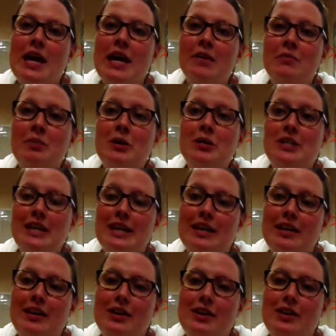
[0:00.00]
in
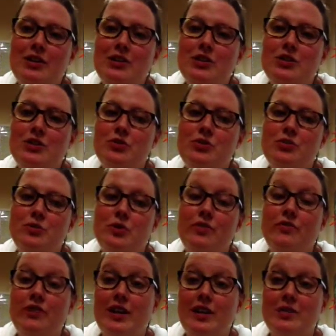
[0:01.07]
particular to
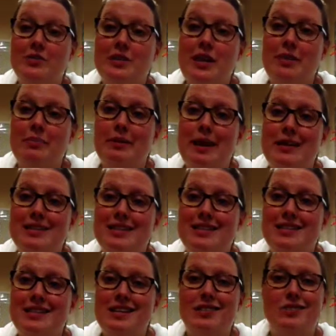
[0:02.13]
videotape
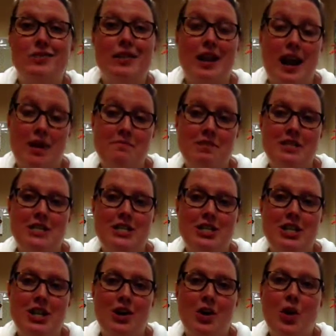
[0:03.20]
lessons either that I'm
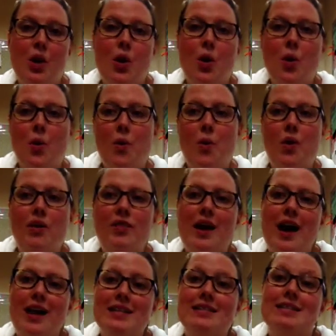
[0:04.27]
teaching or
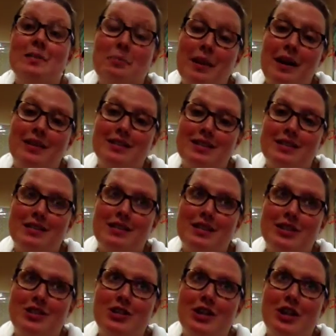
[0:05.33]
that someone else is
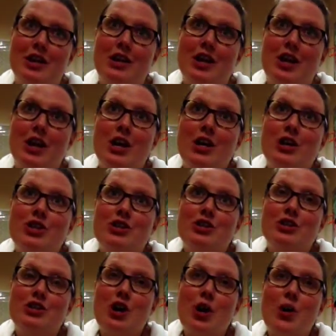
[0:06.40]
teaching.
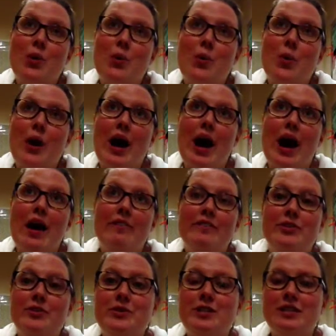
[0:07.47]
So
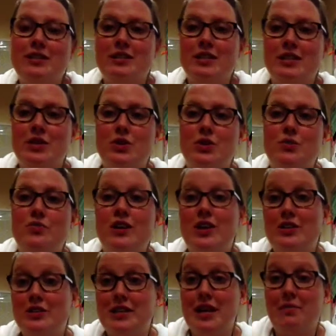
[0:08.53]
I've used it to
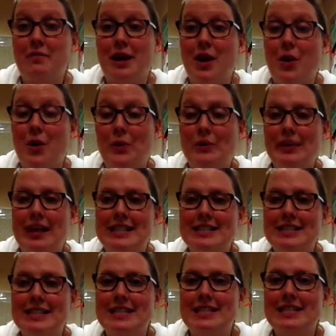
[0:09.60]
videotape my own
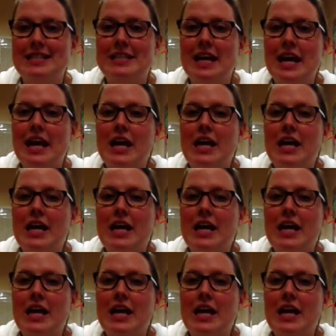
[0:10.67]
lessons